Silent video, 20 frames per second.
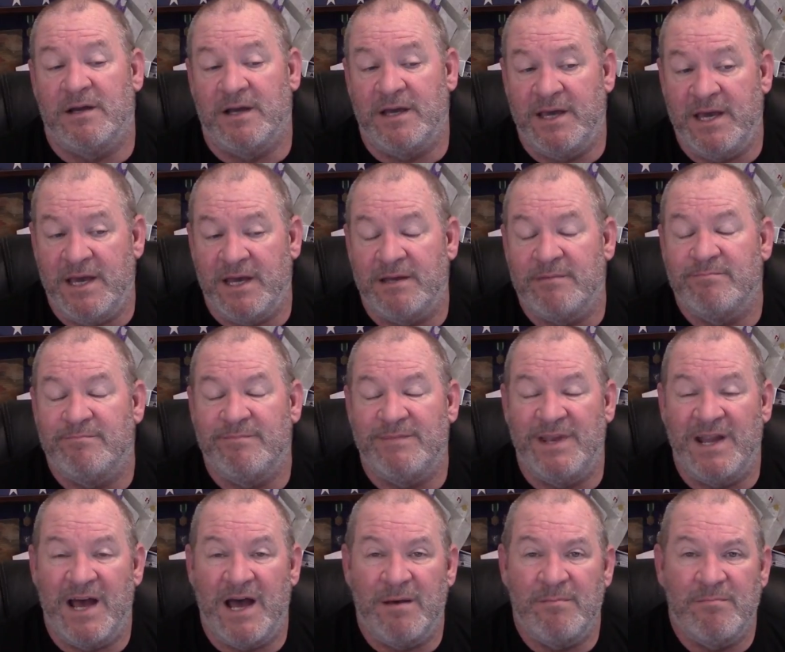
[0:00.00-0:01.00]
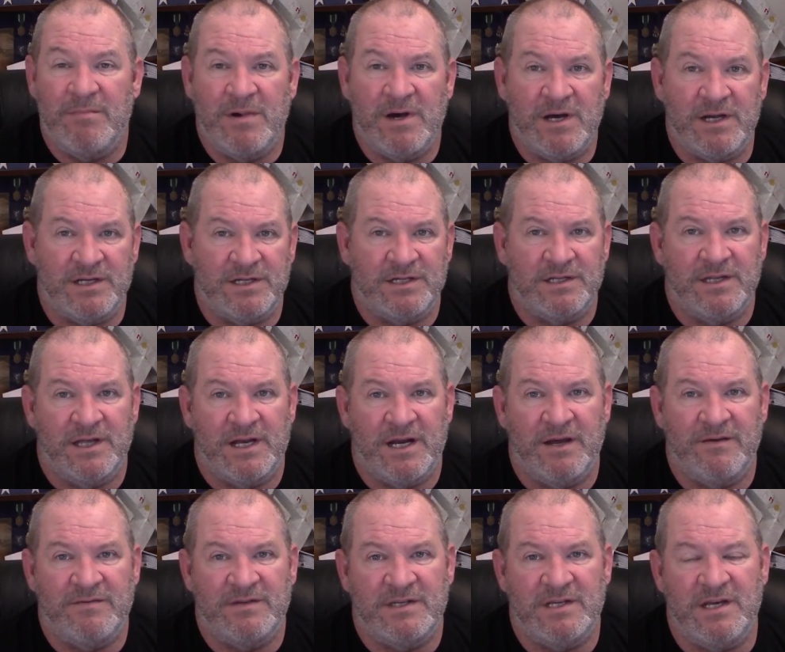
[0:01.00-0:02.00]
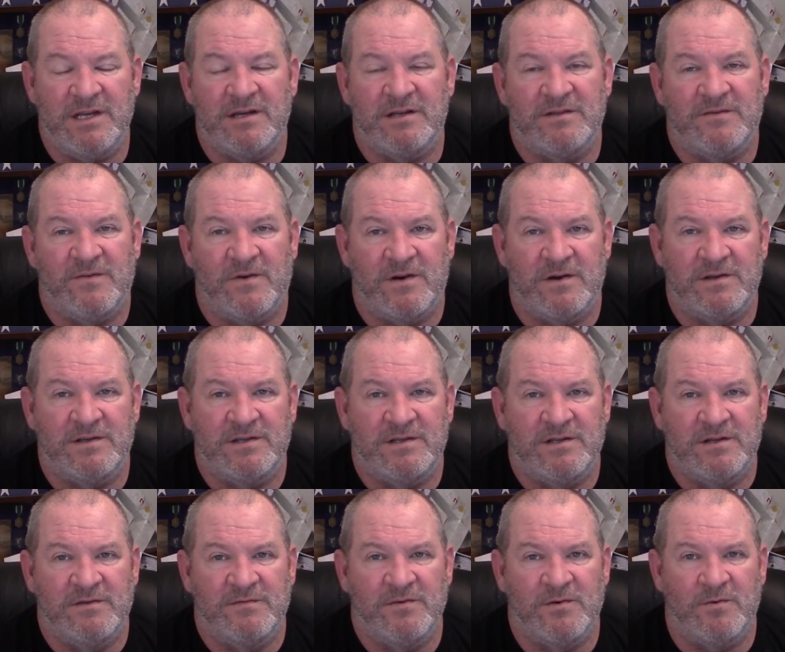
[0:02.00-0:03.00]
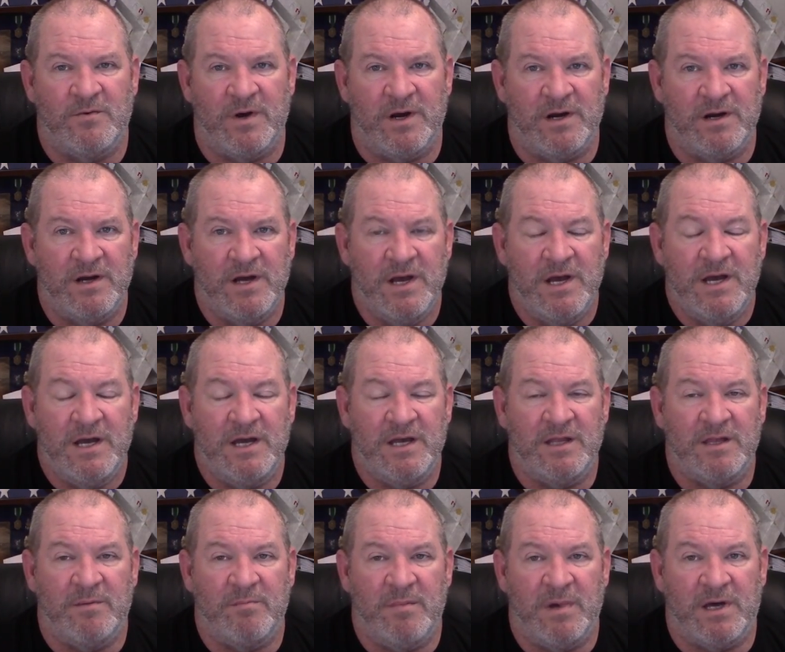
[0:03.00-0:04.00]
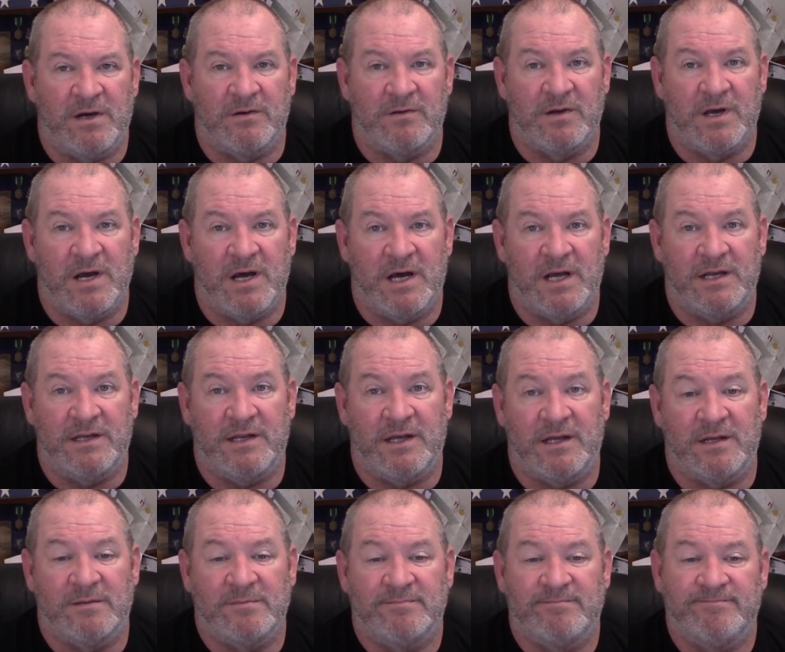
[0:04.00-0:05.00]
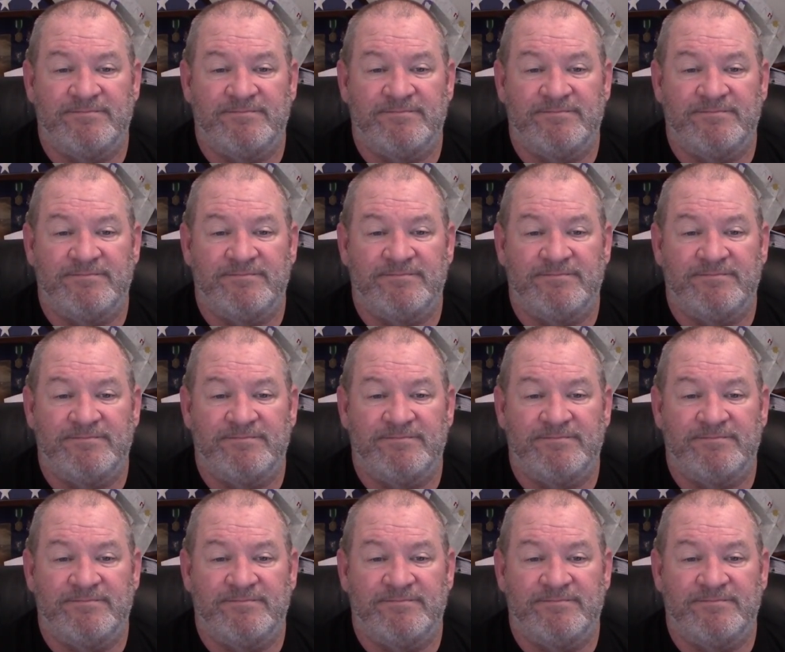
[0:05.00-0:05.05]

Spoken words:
Again, not much that I've seen as far as silverware in the metal content.